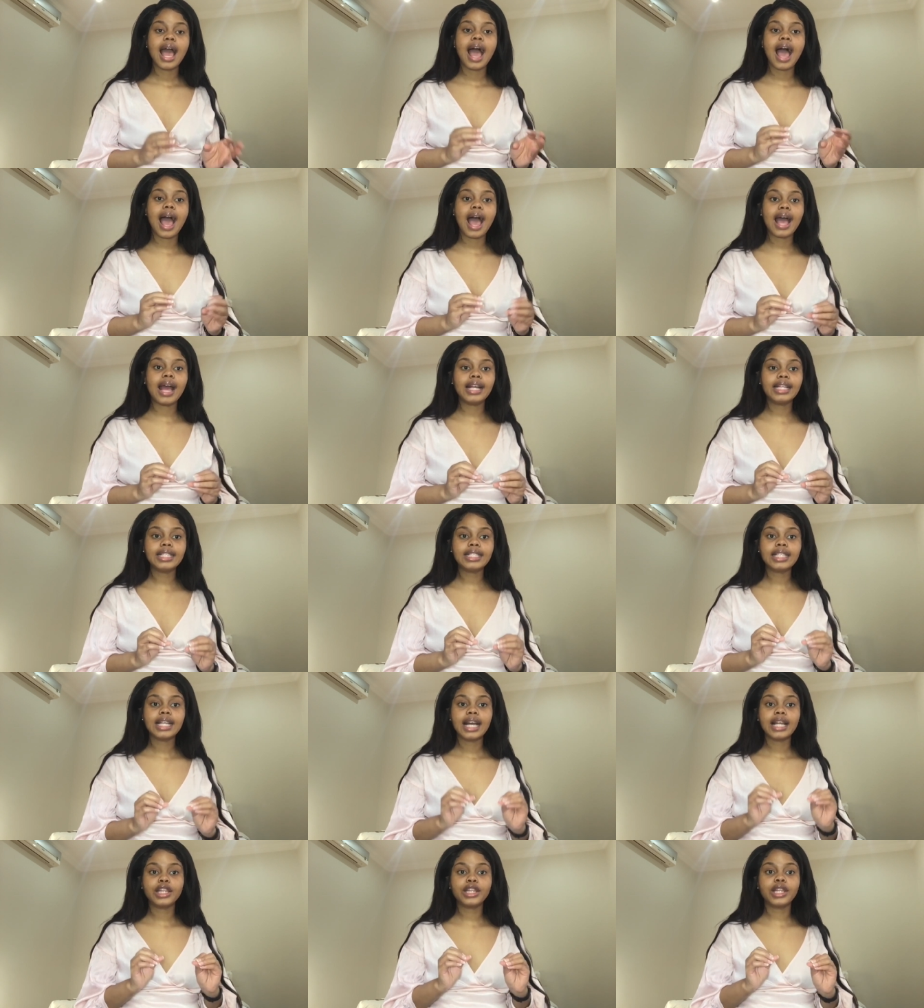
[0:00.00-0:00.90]

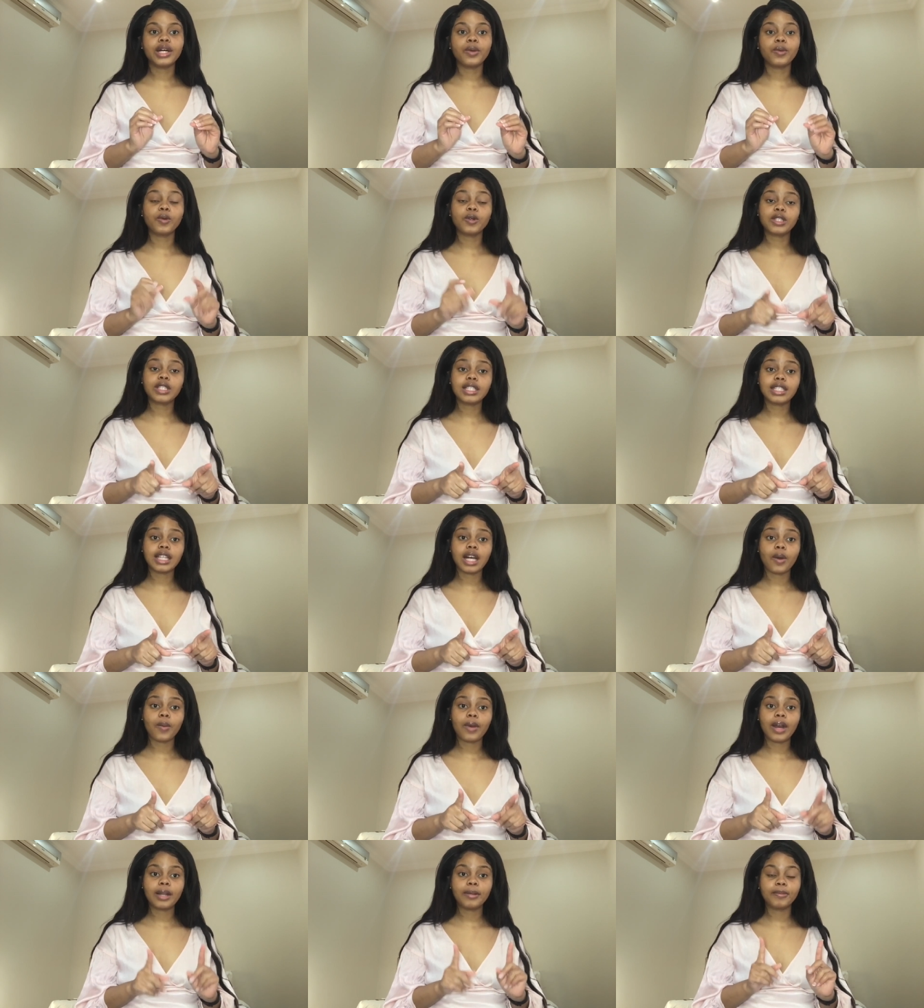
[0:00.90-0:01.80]
and the water
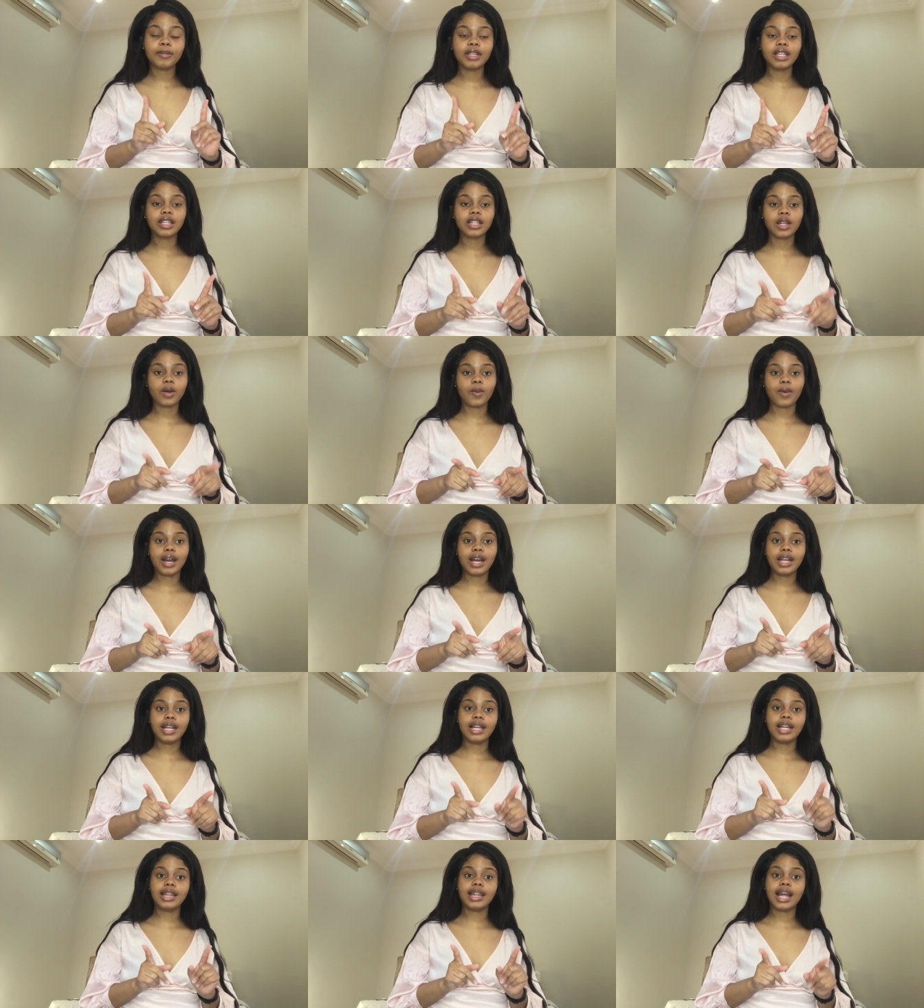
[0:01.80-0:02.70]
gel one being the
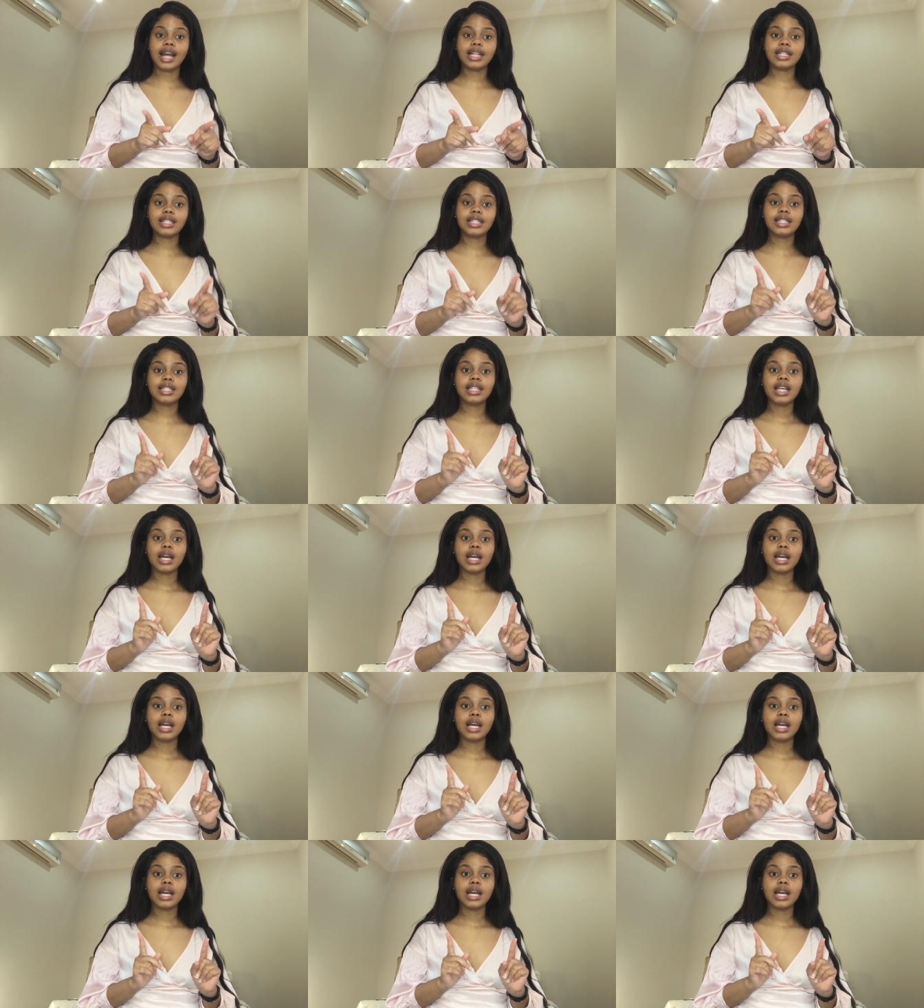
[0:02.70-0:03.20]
one that's